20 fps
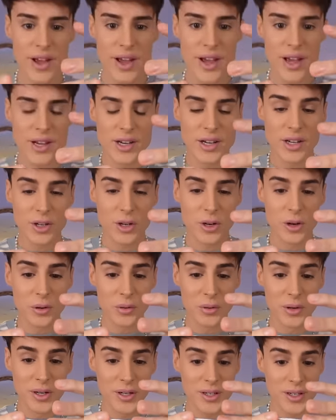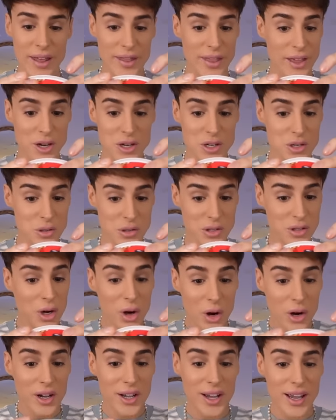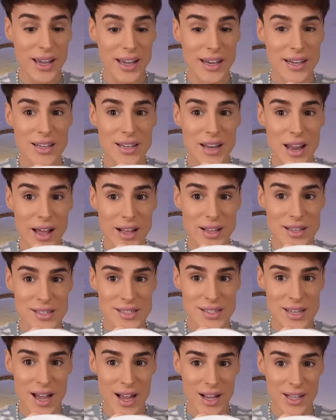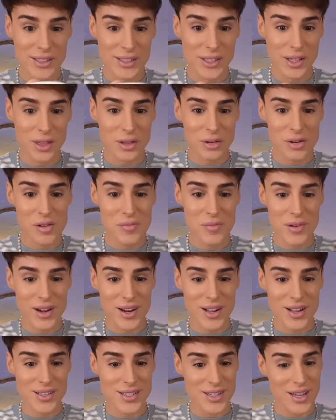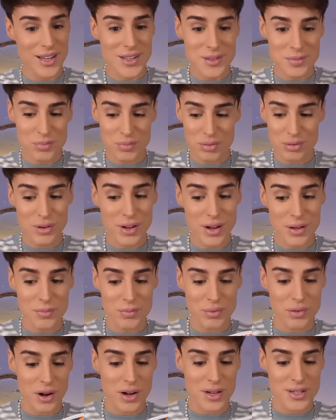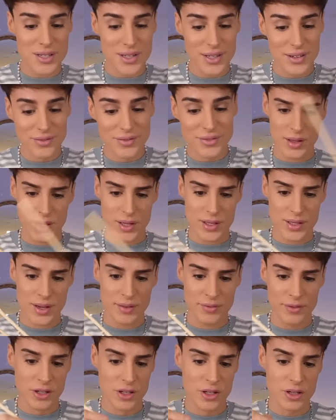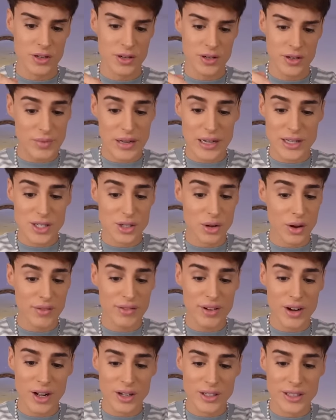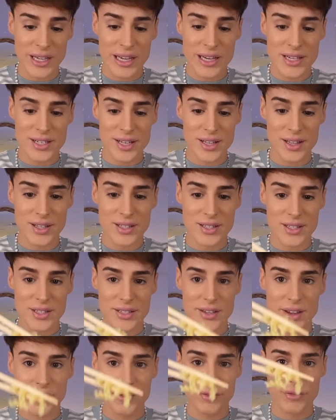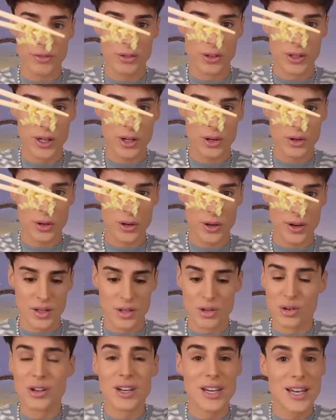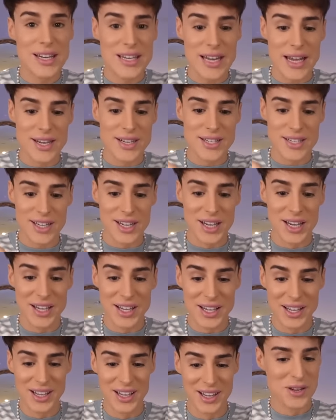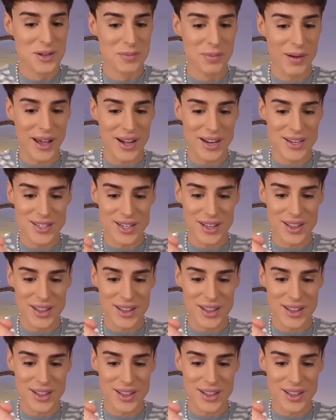and you know what? They do cook in exactly 3 minutes. It's pretty impressive. Let's have a look. It's not even al dente. This is like fully cooked. You don't need a dente to bite into